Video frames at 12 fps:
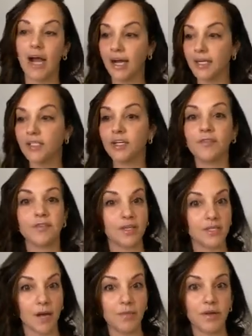I deserve
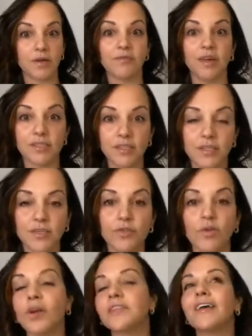this. I'm going to invest in this
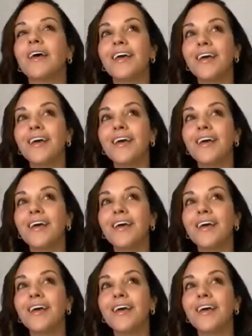course.